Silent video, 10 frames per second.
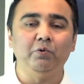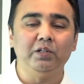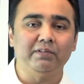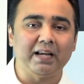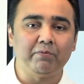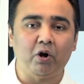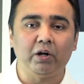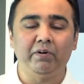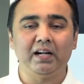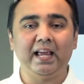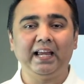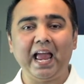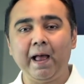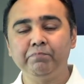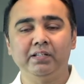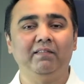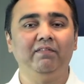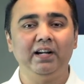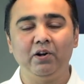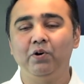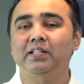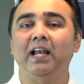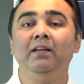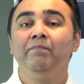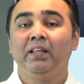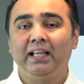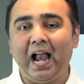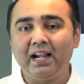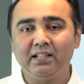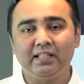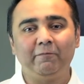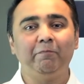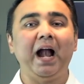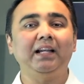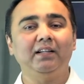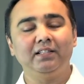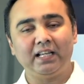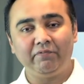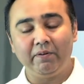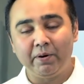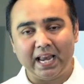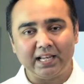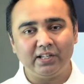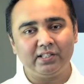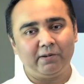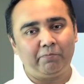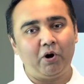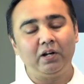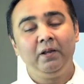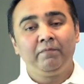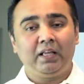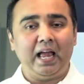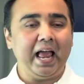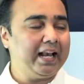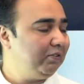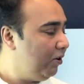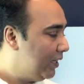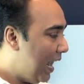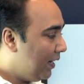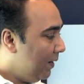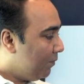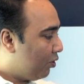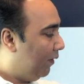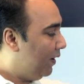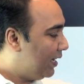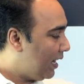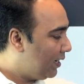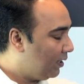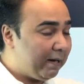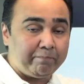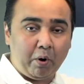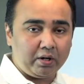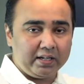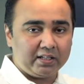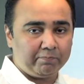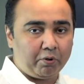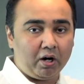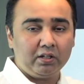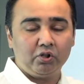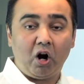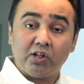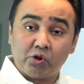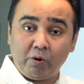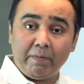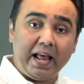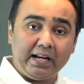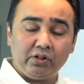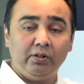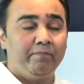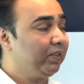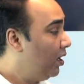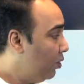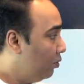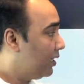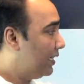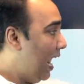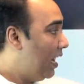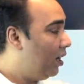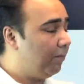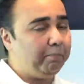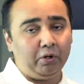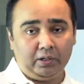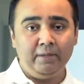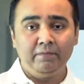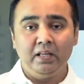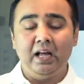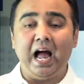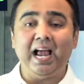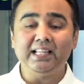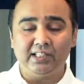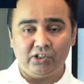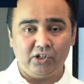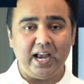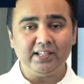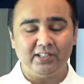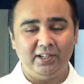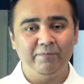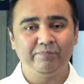tools which I'm talking about, like gaps and windows and candlestick patterns and Fibonacci support and all that. So if it is that important support, not so bearish, you sell a put. I suggest